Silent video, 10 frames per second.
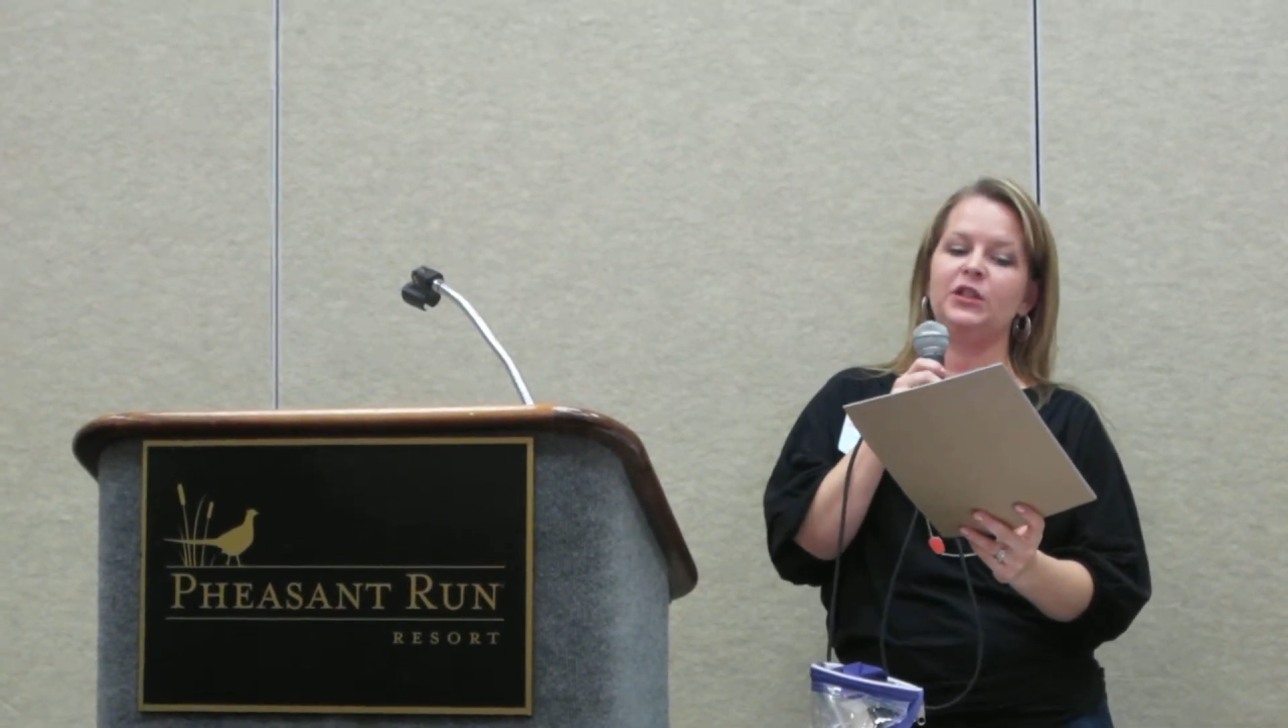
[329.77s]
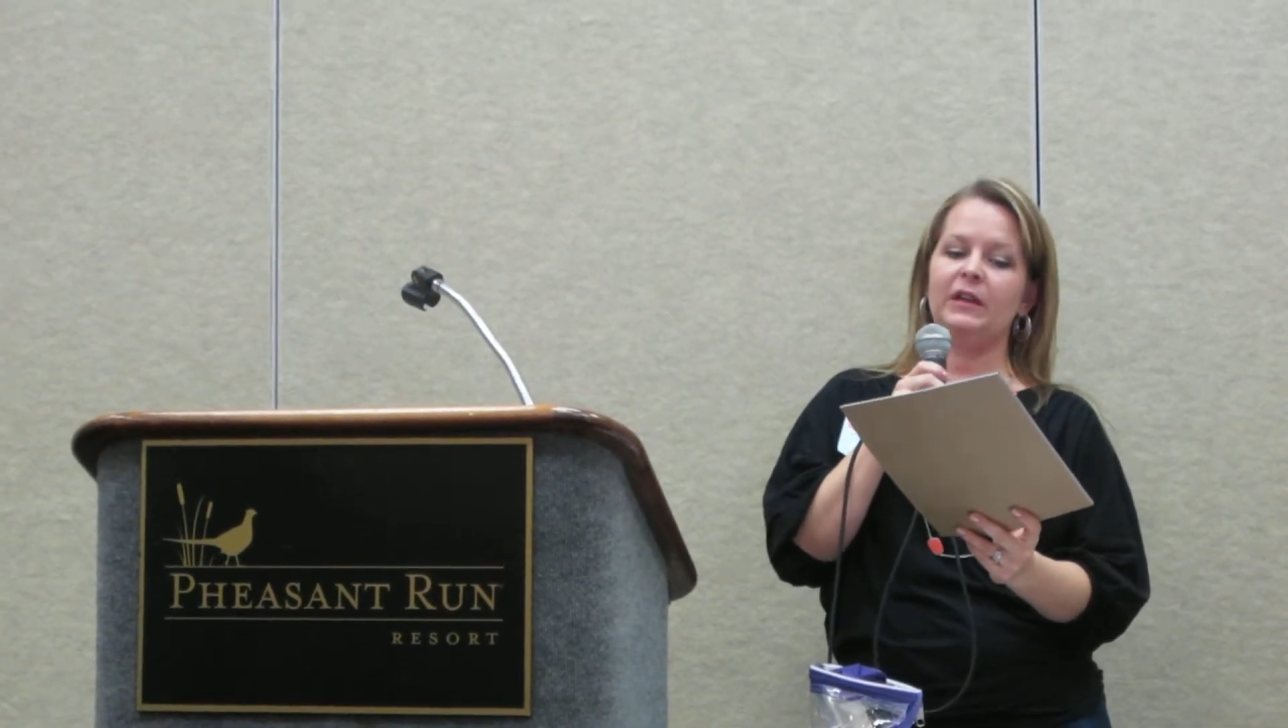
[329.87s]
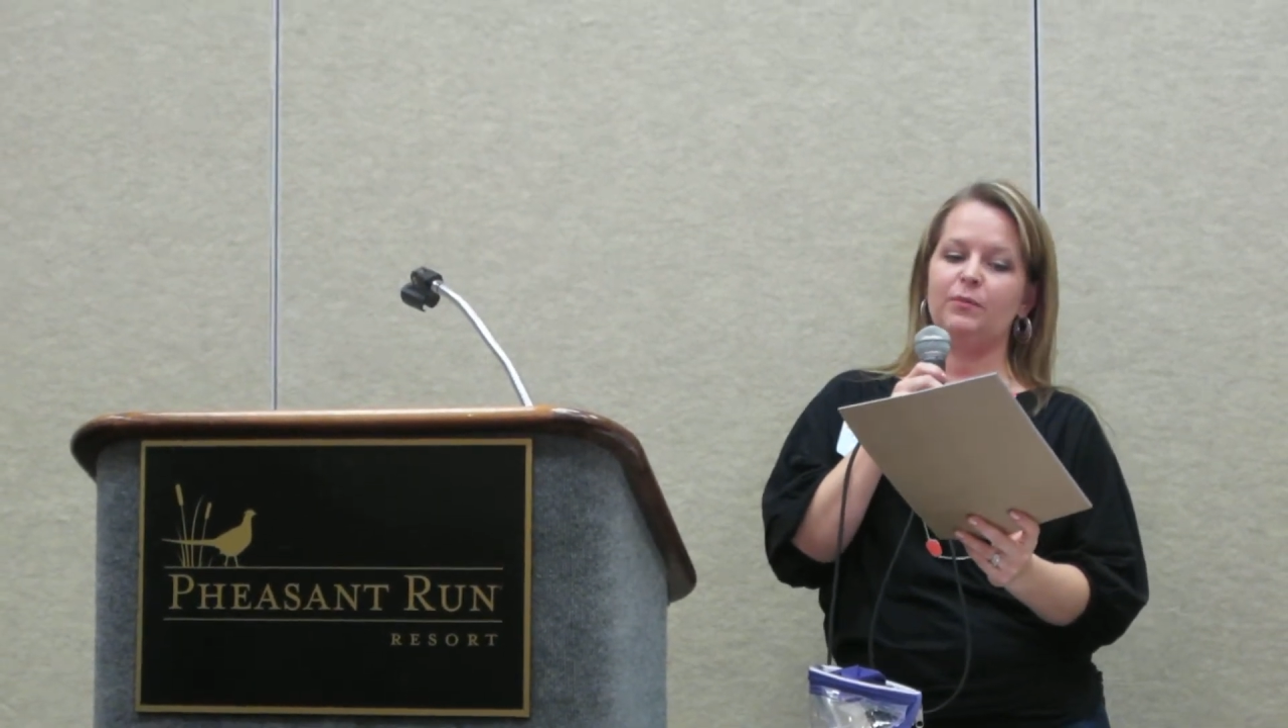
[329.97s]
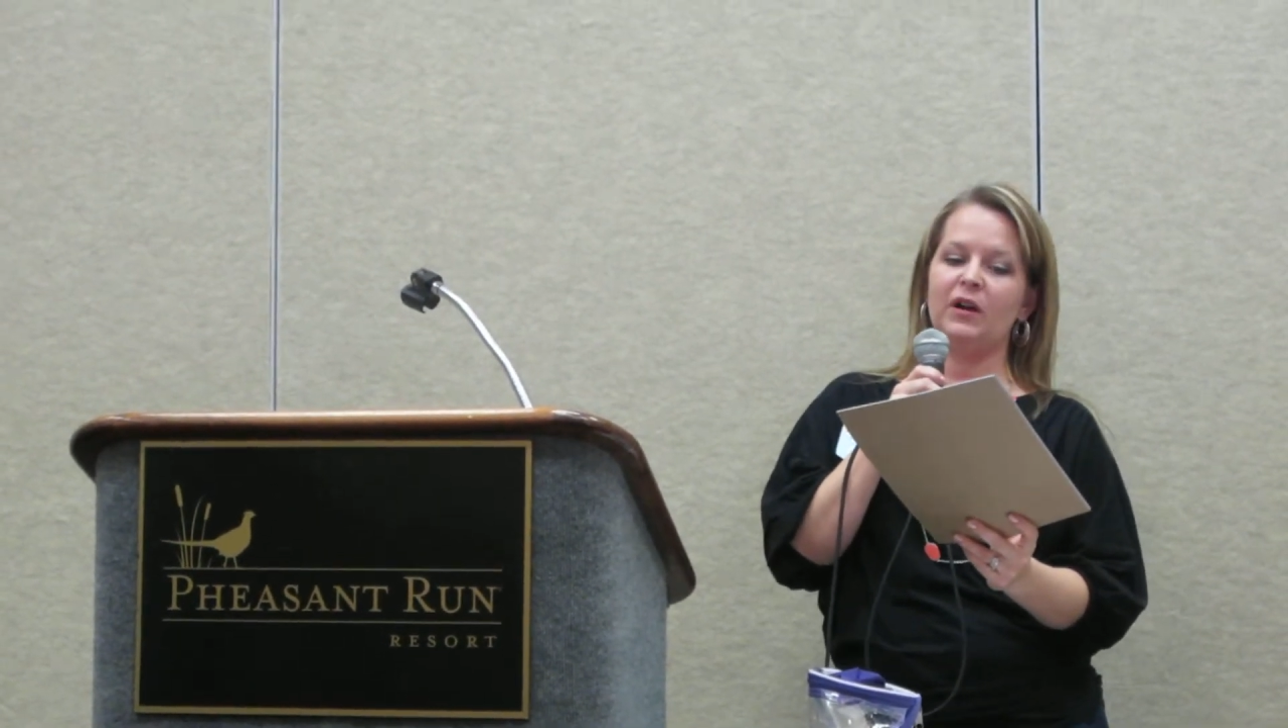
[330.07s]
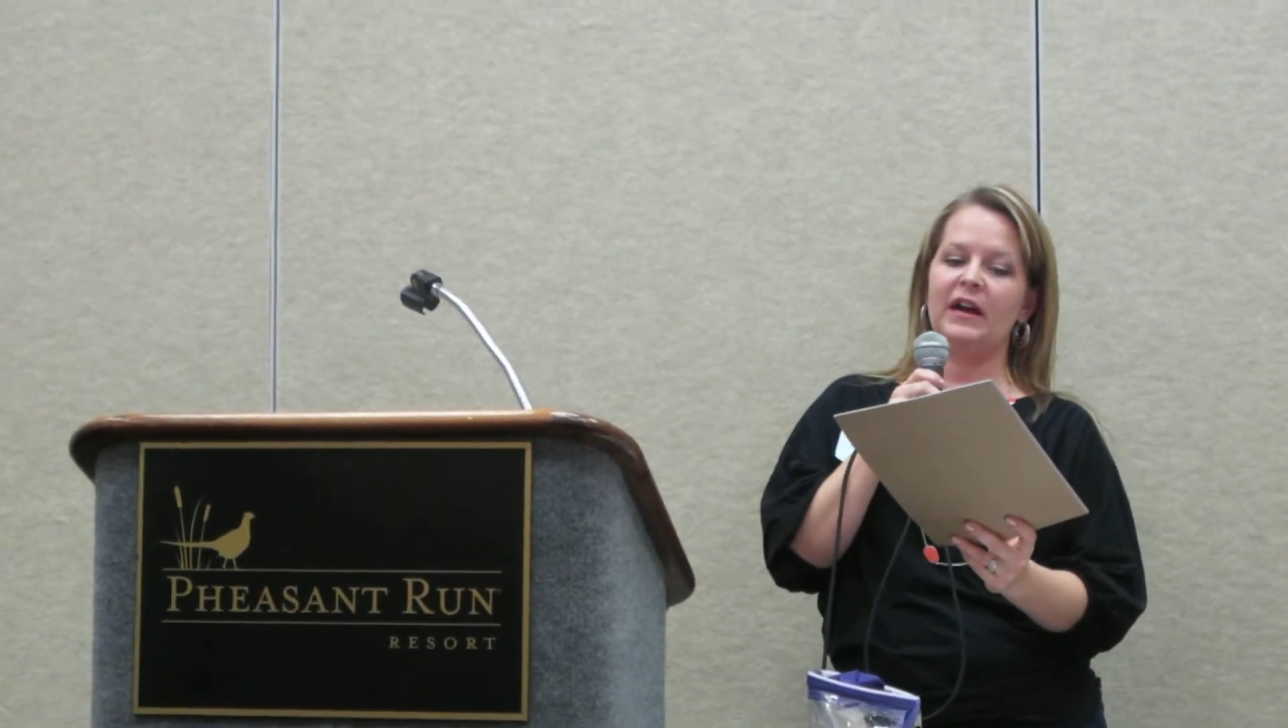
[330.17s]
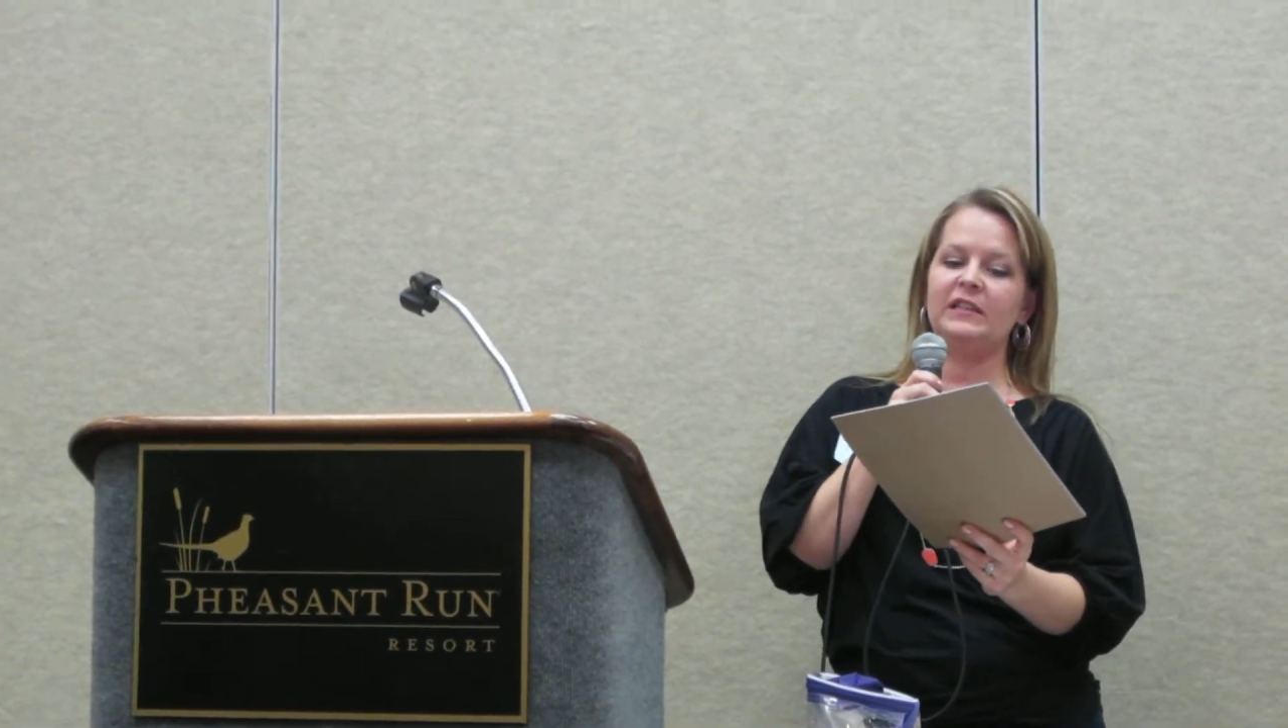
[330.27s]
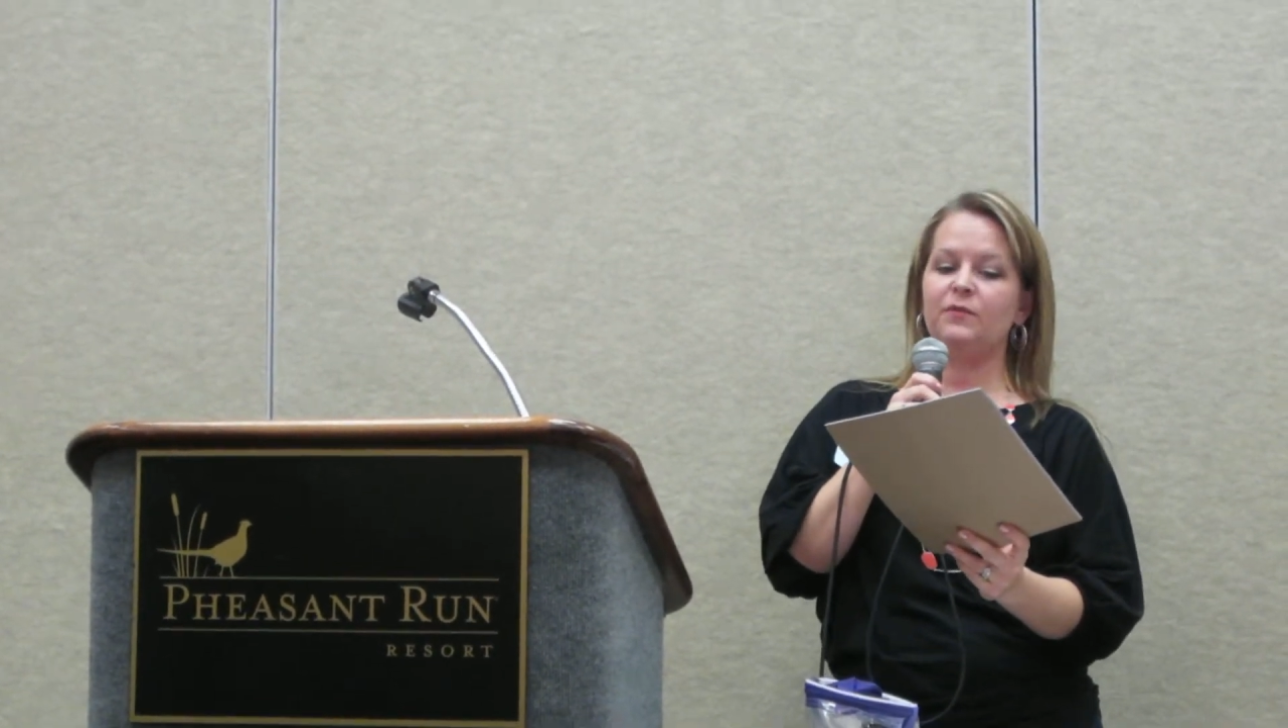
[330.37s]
you get a prize,